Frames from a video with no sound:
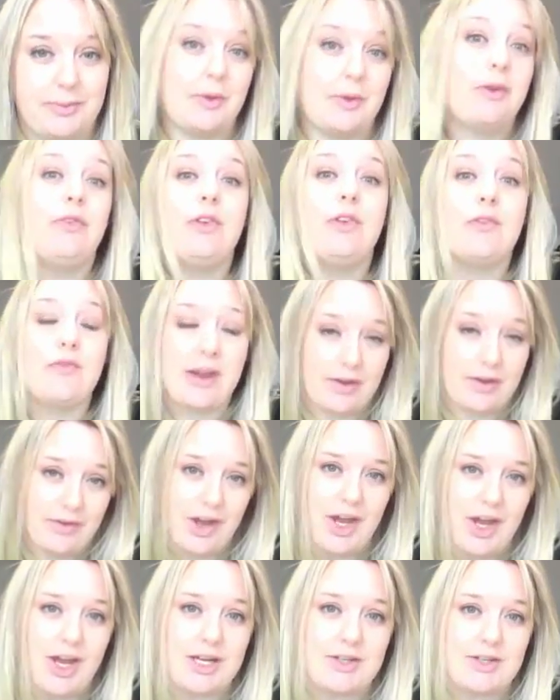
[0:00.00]
Now, if you've
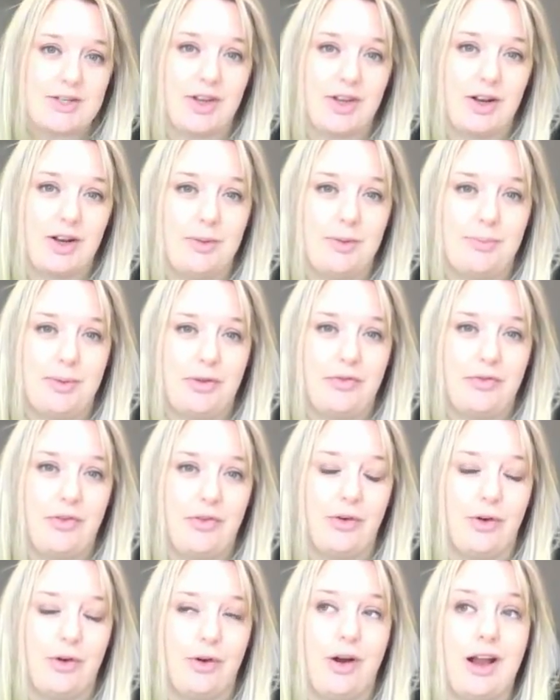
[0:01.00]
never heard of the club
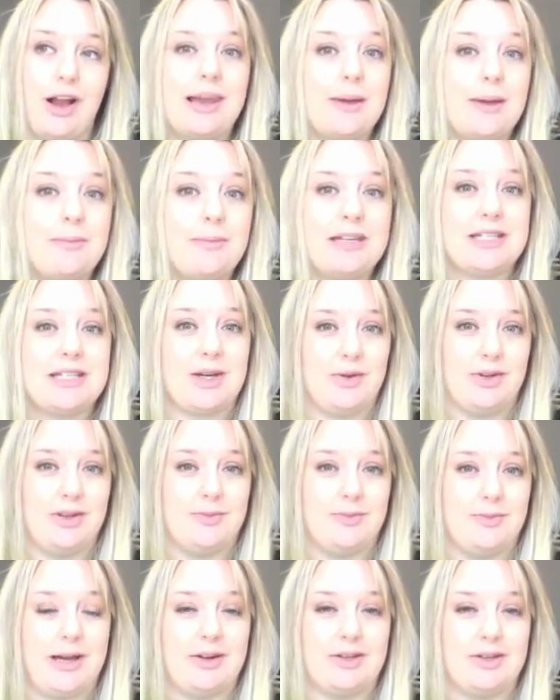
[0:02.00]
before, let me tell
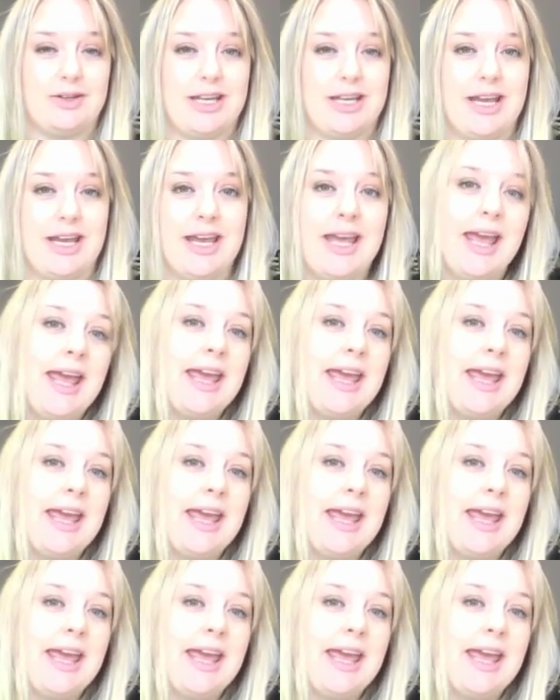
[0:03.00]
you about it.